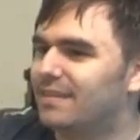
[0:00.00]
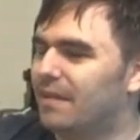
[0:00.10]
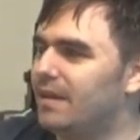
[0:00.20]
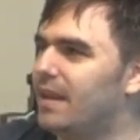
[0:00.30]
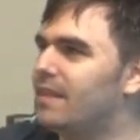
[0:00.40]

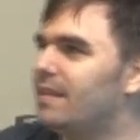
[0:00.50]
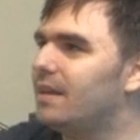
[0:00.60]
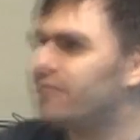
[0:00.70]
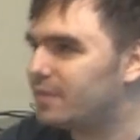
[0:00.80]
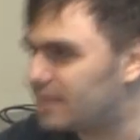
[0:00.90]
And the
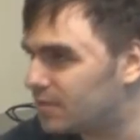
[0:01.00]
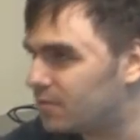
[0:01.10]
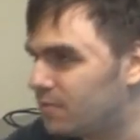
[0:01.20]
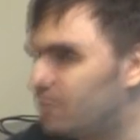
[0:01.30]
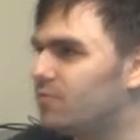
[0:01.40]
leftists is
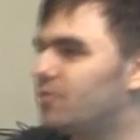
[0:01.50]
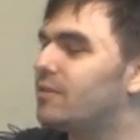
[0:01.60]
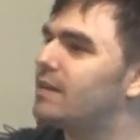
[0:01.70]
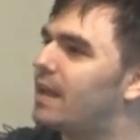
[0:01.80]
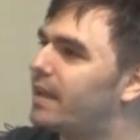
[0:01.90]

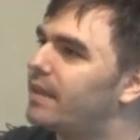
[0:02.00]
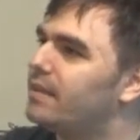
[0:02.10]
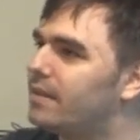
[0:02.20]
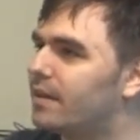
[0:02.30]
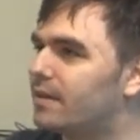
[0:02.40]
usually like
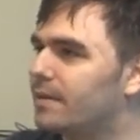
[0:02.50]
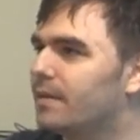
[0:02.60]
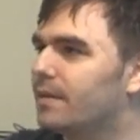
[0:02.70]
either